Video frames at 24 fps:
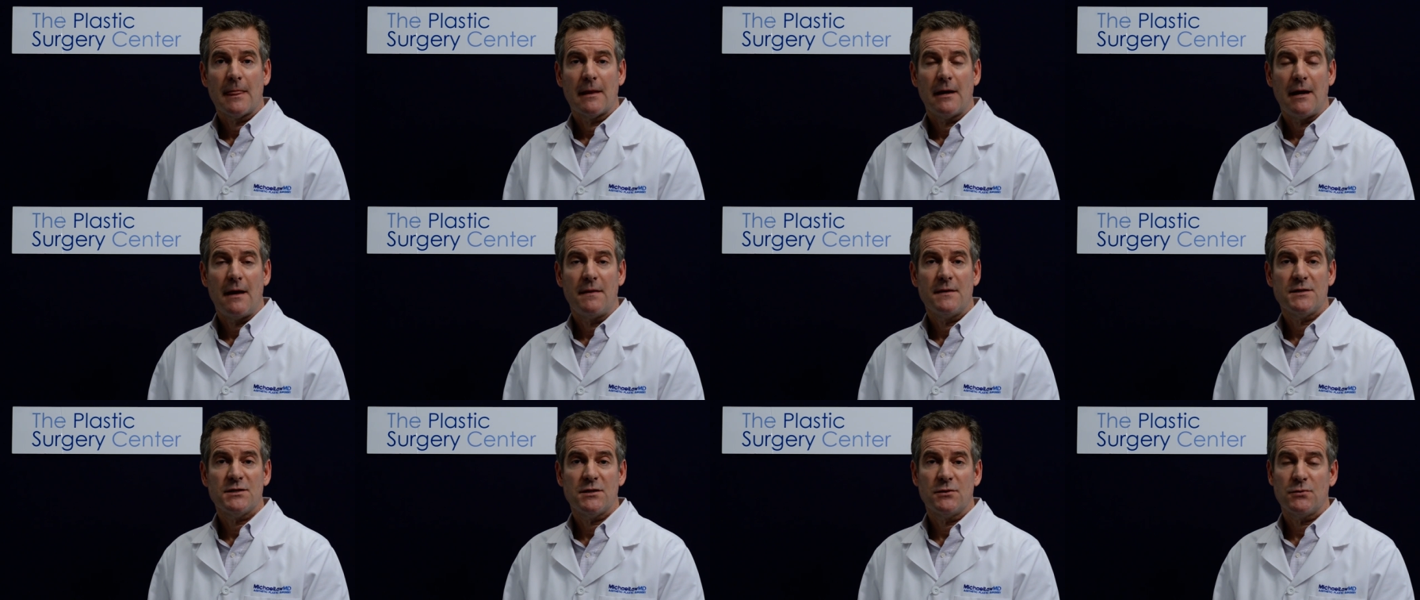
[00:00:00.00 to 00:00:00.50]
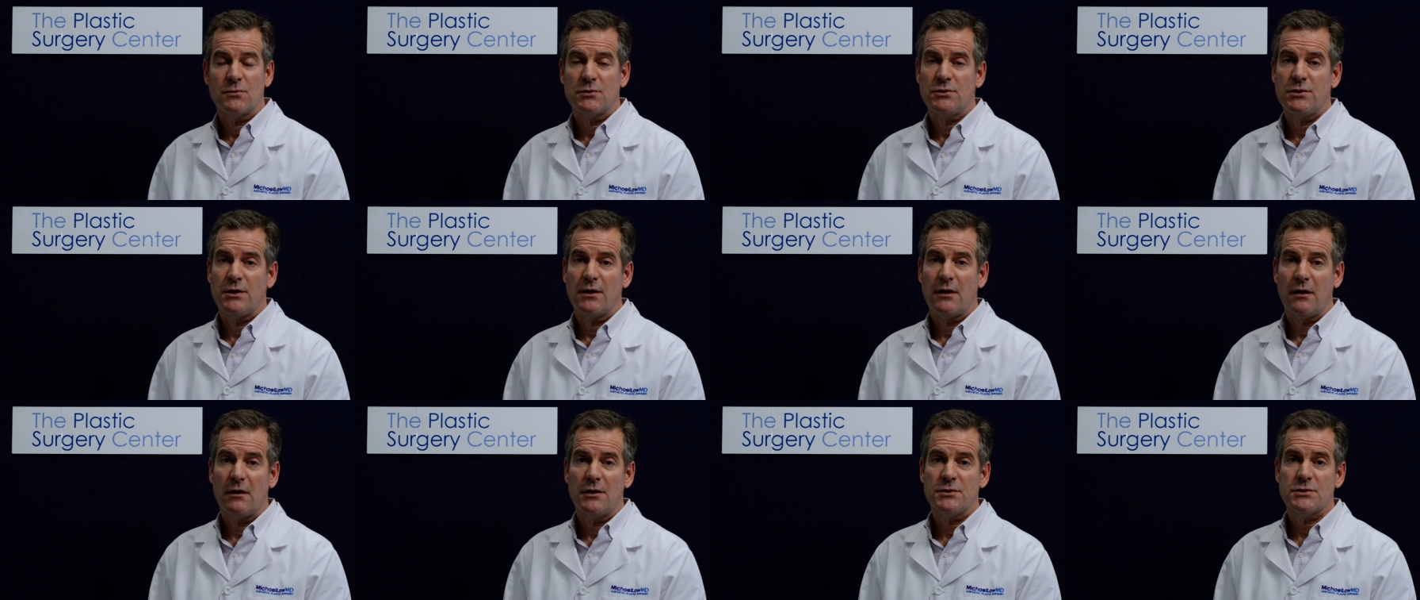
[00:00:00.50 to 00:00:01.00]
and the center
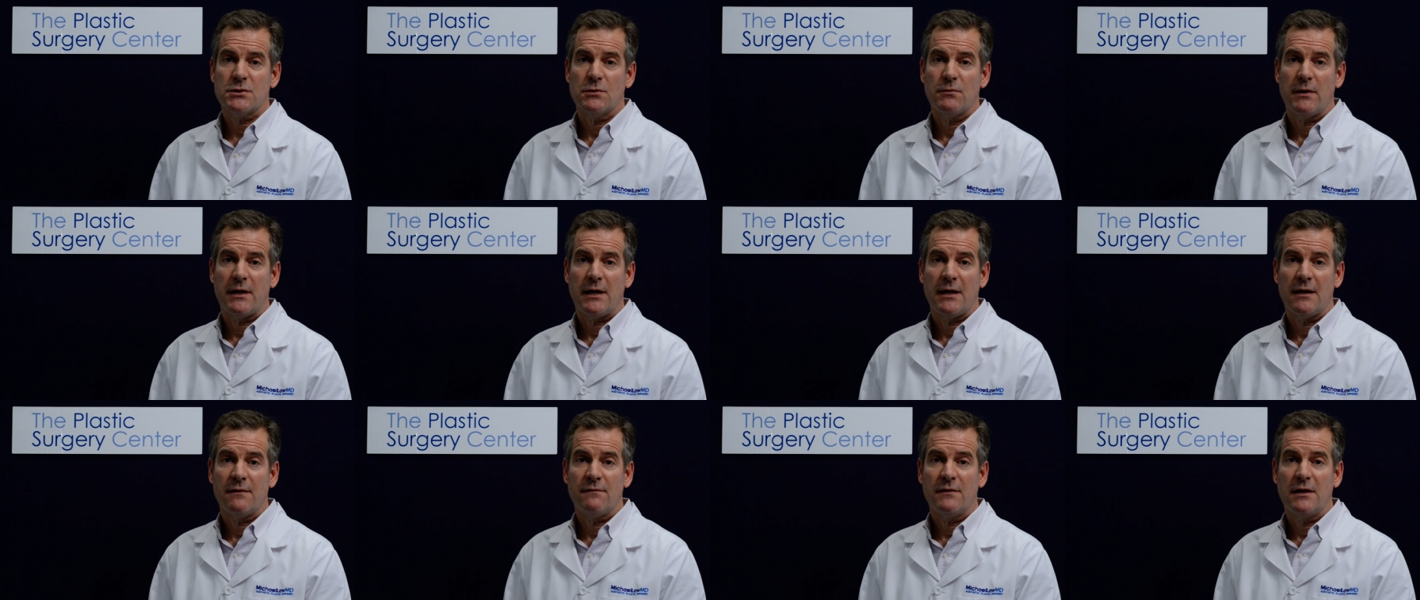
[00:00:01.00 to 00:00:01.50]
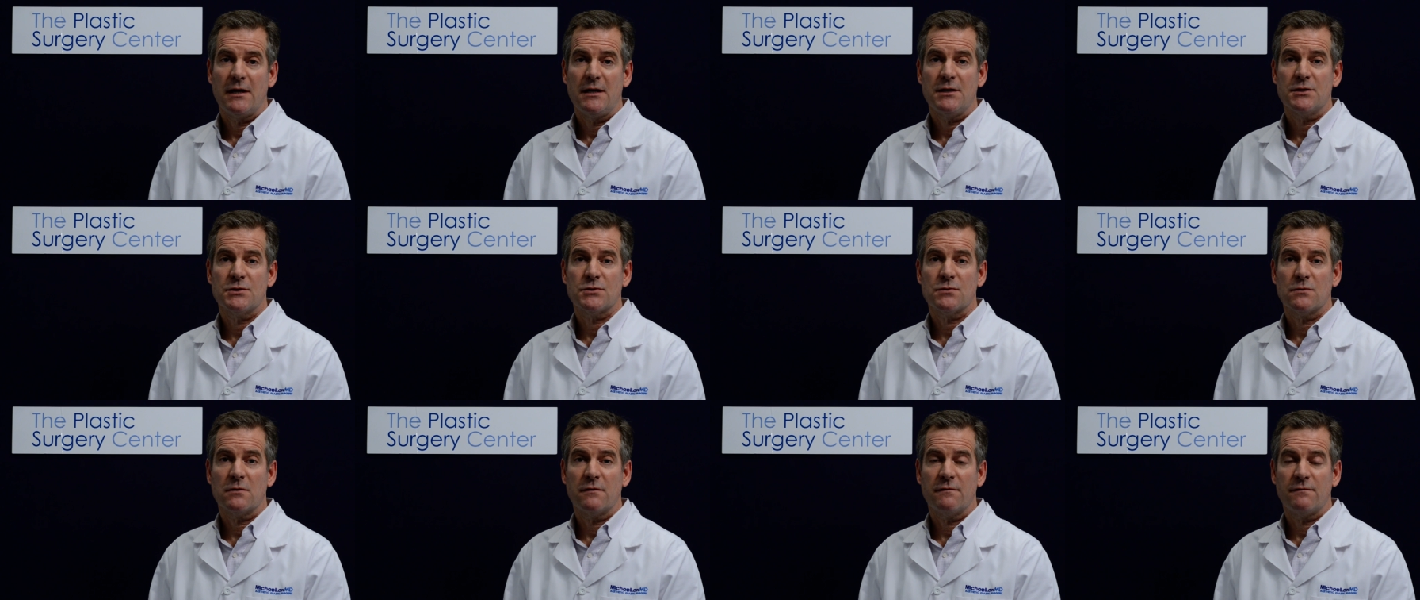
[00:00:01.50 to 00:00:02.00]
should also have a
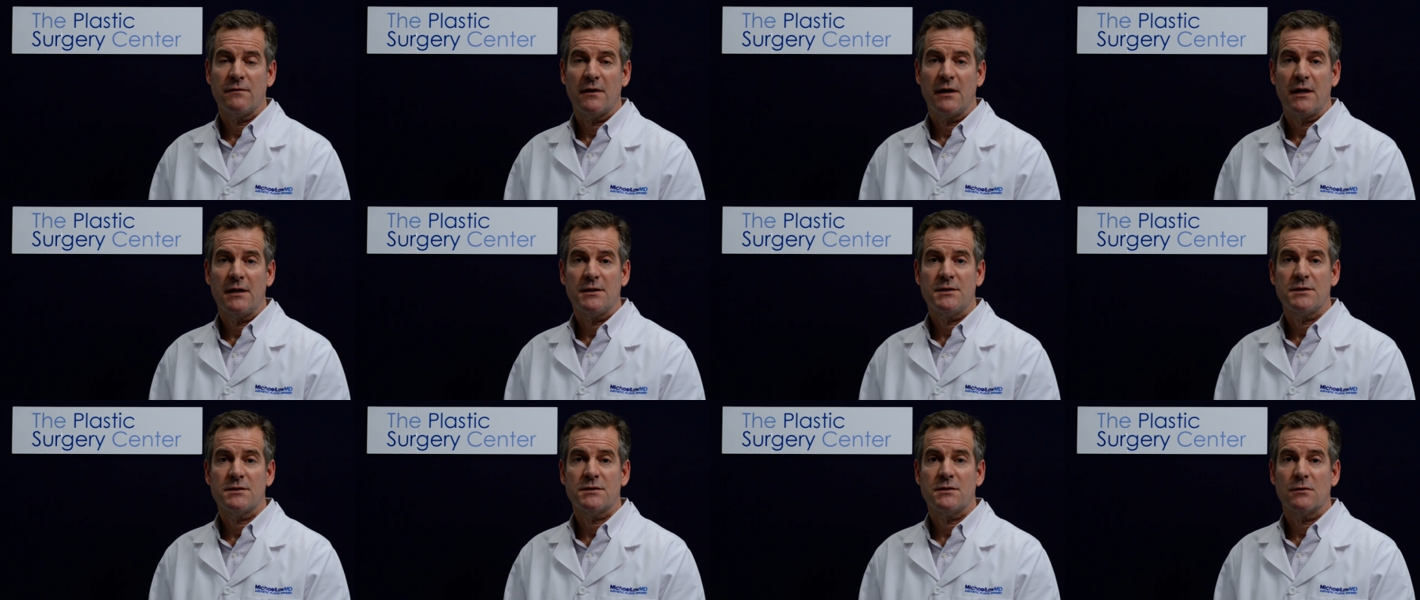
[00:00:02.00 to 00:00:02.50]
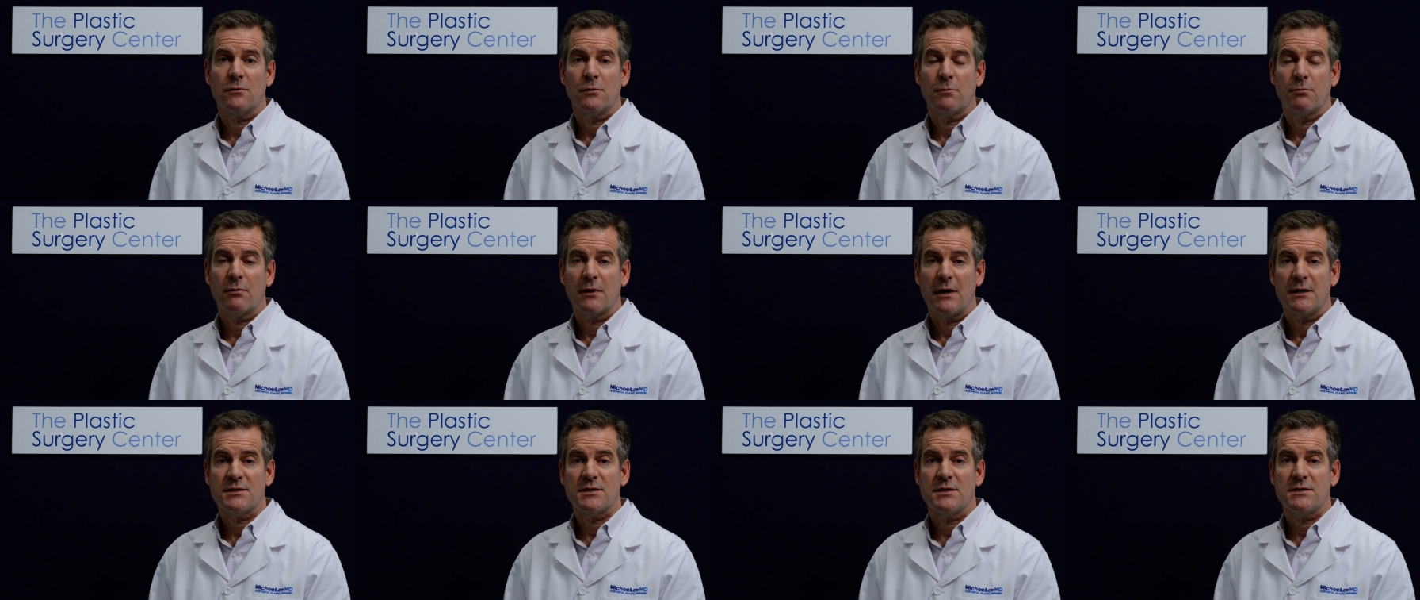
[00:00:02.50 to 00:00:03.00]
certified sterile
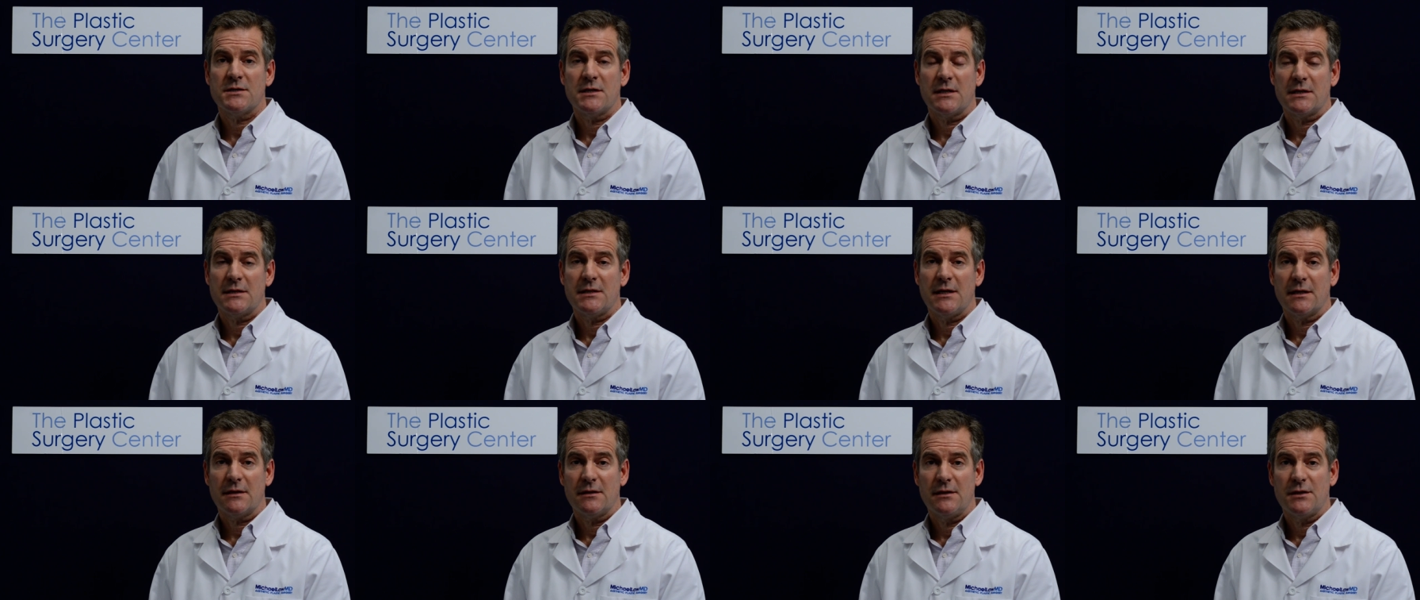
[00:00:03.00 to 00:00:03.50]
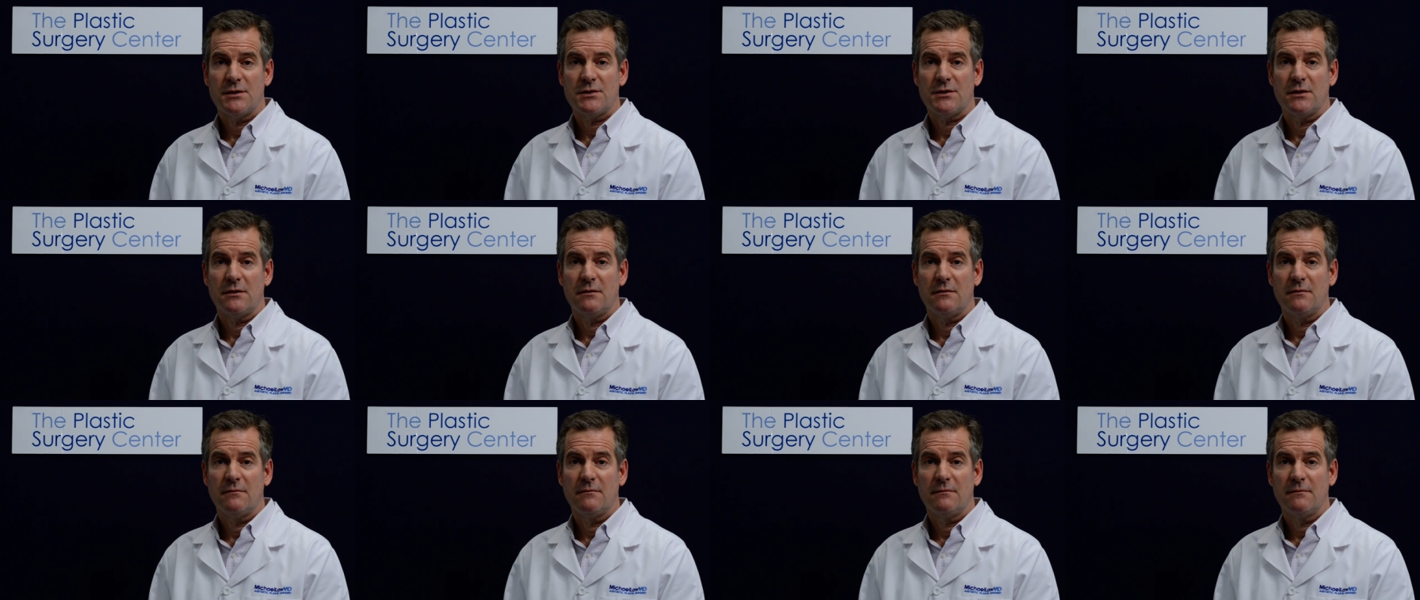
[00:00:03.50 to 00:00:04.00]
processing
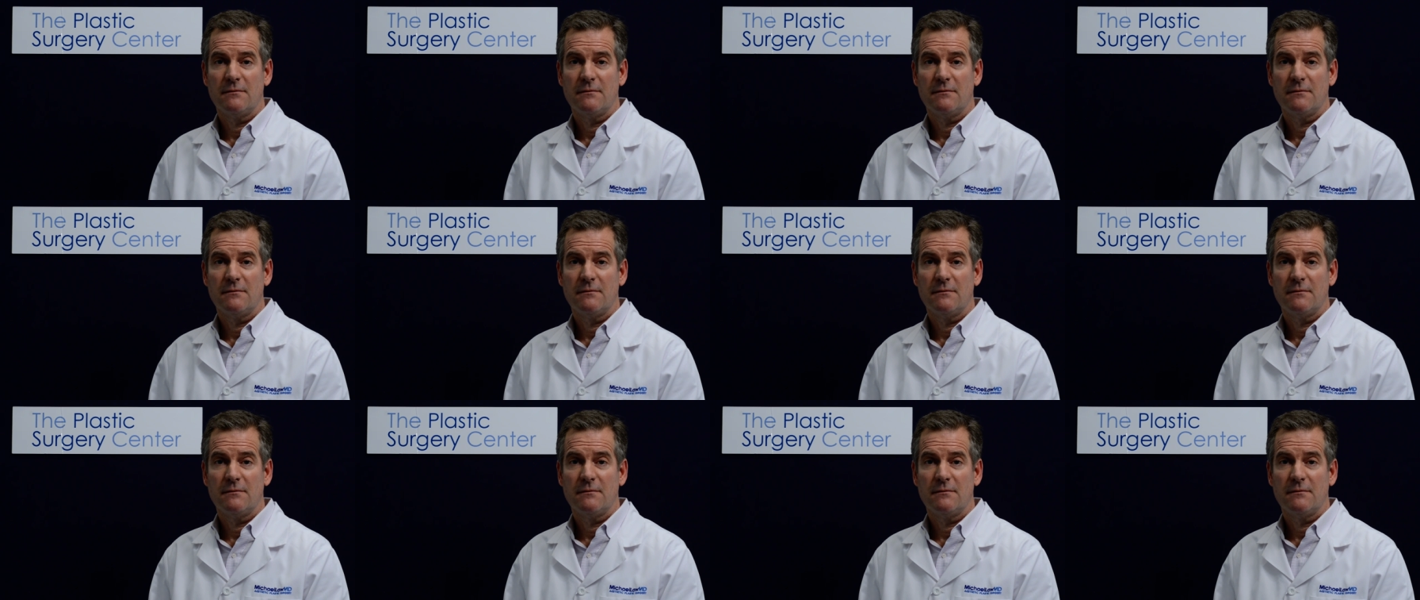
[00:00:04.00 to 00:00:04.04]
technician.